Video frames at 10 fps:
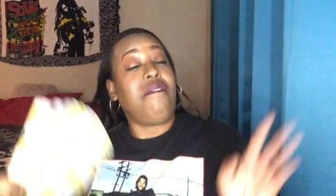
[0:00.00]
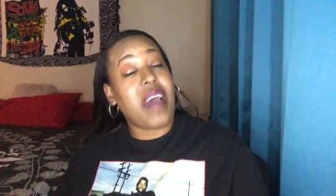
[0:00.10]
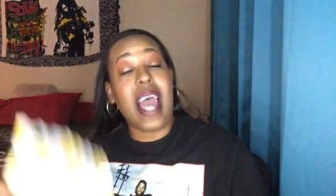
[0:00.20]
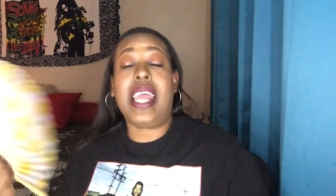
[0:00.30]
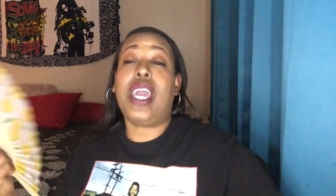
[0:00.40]

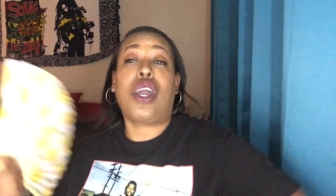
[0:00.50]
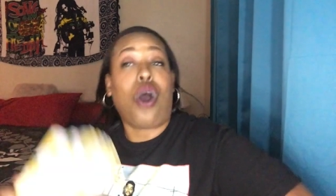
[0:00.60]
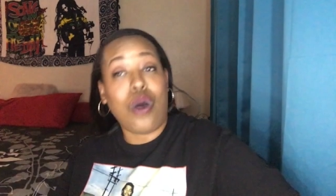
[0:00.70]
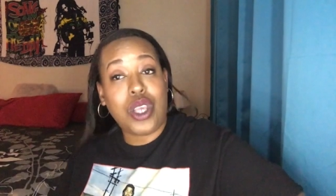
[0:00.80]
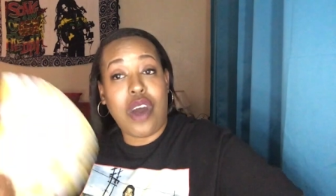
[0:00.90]
Finally, he
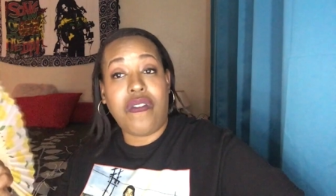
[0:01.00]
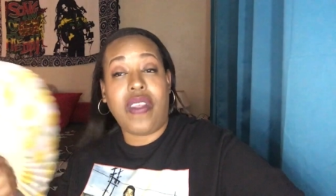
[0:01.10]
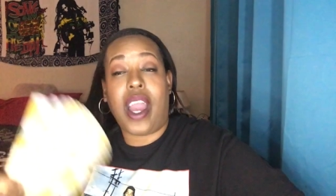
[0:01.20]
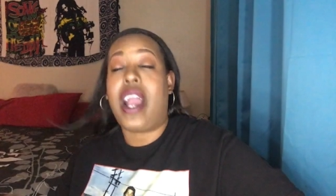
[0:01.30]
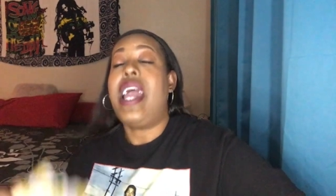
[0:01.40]
goes over
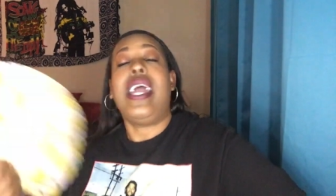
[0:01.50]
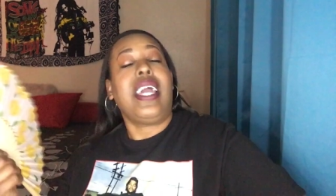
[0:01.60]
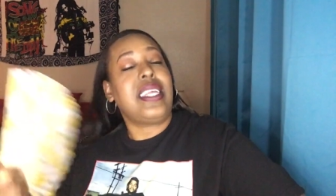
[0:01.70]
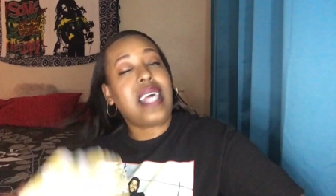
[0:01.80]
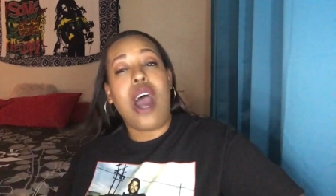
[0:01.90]
there.
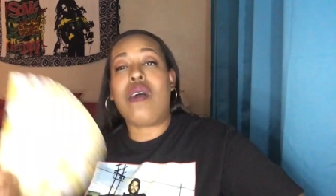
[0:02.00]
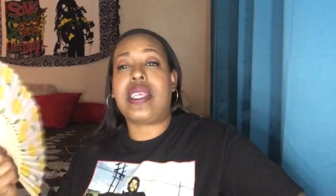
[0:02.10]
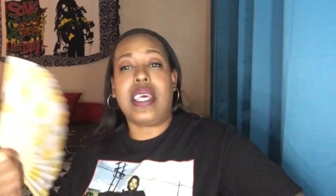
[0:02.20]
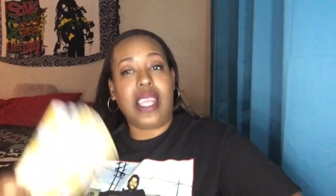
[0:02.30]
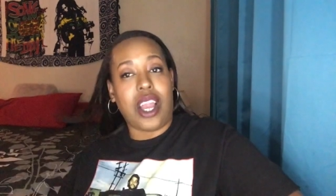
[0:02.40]
He
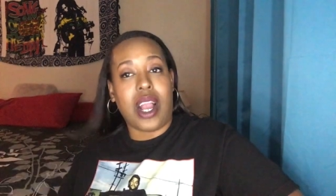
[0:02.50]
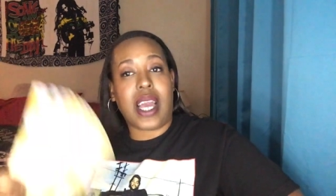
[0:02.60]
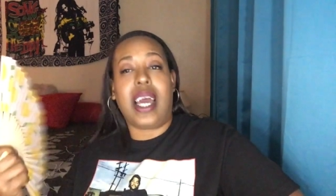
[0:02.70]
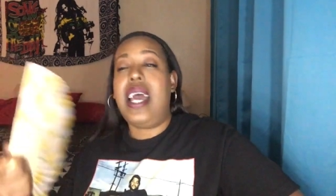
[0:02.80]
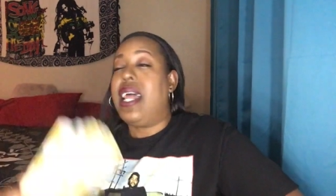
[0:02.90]
talks to
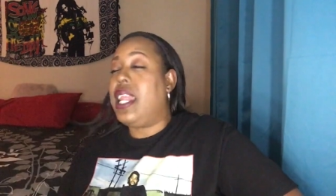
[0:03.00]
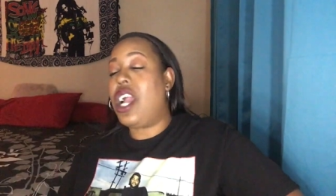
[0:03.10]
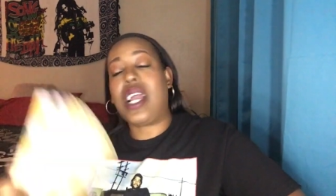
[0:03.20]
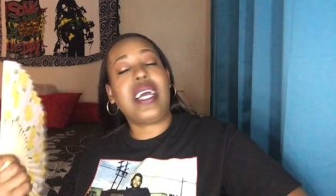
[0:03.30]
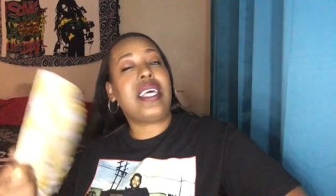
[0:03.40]
Lyrica.
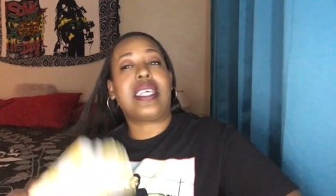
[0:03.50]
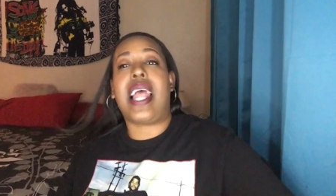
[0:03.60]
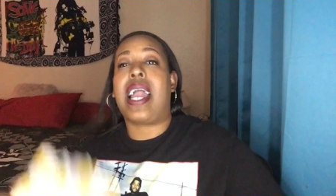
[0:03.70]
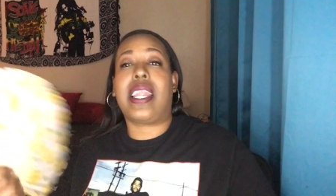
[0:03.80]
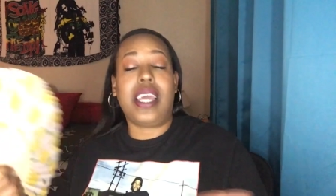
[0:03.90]
Lyrica is
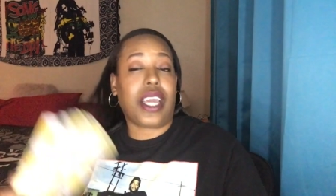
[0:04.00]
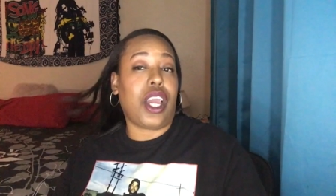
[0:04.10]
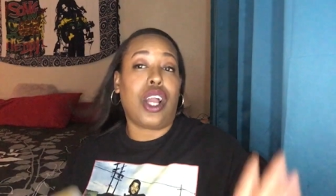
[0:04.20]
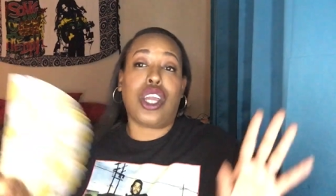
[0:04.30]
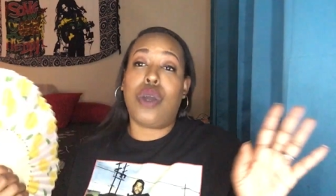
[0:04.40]
like, look
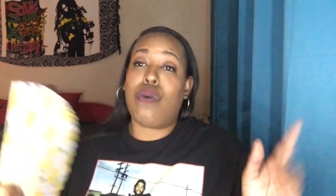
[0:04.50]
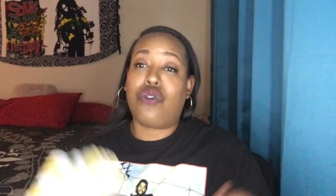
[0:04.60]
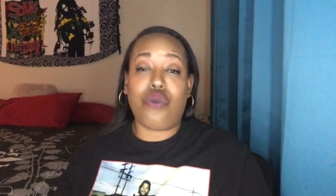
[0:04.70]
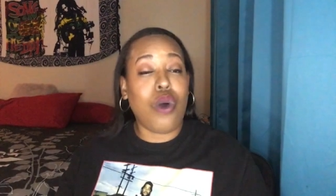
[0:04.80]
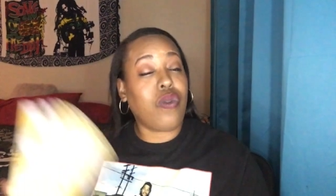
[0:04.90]
here, you
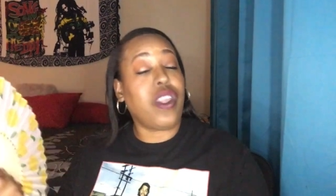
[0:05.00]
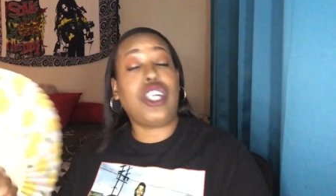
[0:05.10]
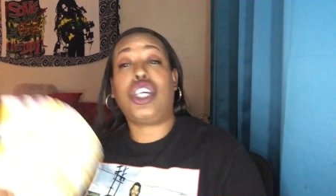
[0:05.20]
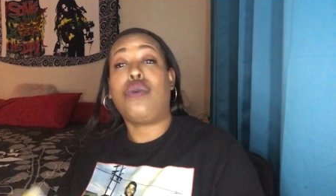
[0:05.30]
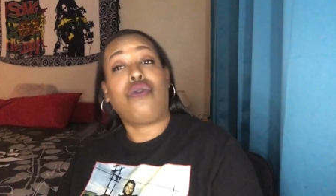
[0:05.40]
was
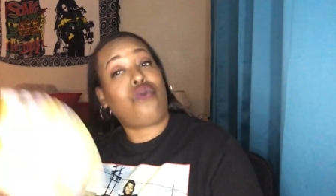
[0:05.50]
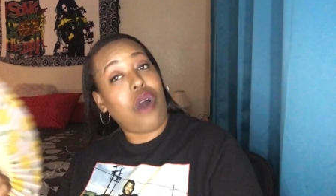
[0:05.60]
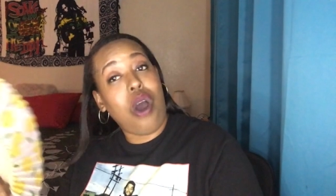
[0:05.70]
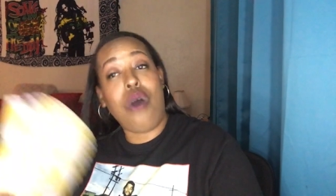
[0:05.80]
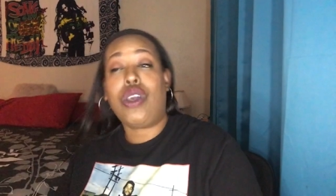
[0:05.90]
ruthless. You was
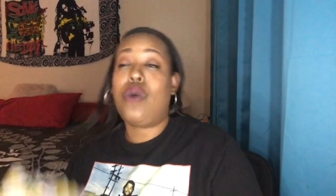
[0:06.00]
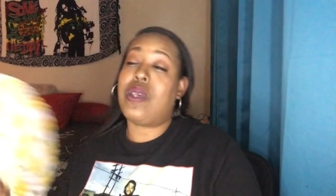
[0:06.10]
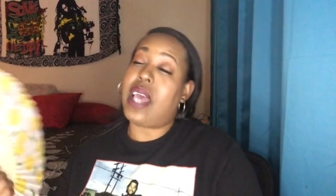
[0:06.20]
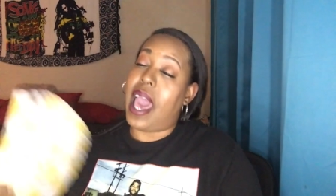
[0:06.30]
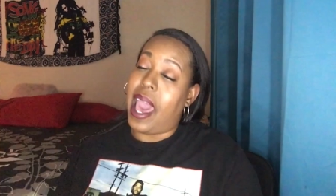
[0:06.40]
wrong. You
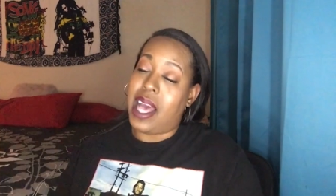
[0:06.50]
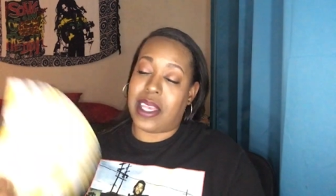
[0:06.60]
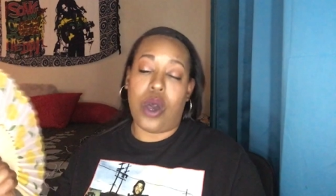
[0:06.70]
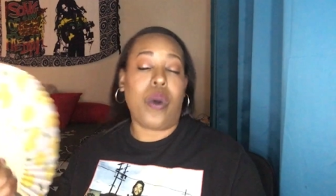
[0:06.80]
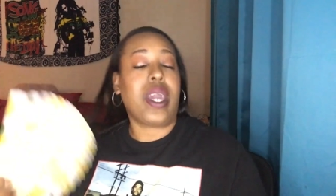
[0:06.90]
was an
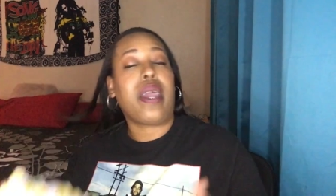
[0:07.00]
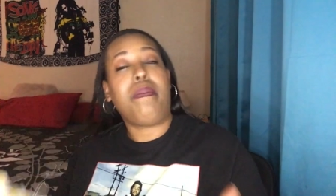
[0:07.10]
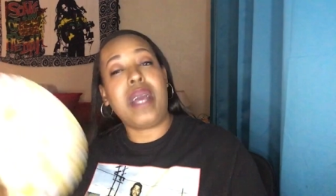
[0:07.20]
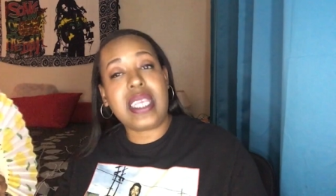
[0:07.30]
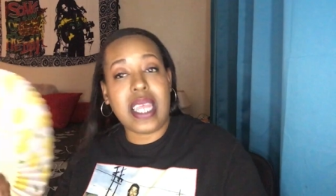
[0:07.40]
asshole. He
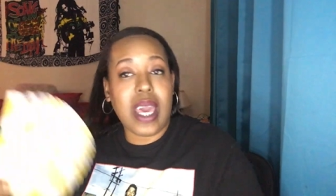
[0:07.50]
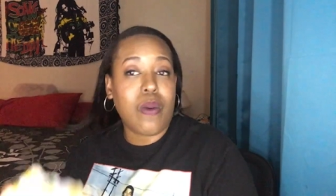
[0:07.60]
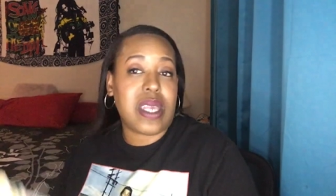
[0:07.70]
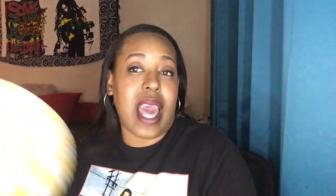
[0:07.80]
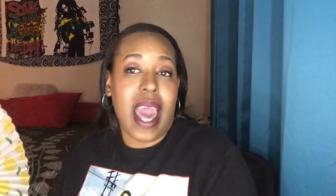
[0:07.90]
admits that he
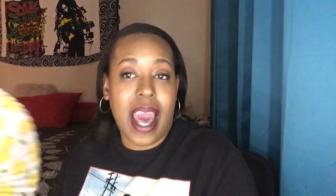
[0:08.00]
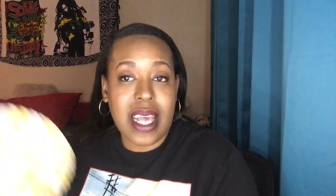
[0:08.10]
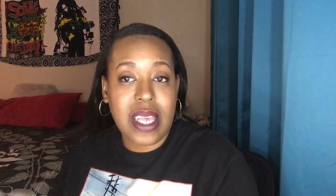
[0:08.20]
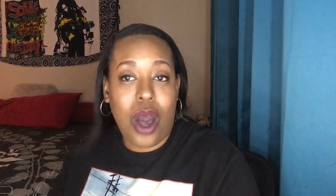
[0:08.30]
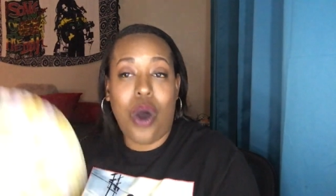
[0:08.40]
was an
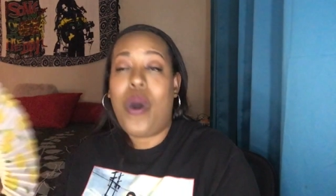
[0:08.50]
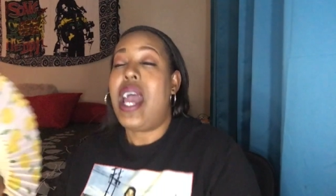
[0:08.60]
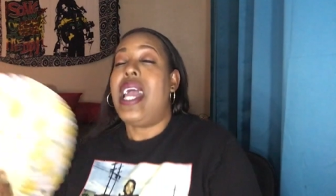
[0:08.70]
asshole.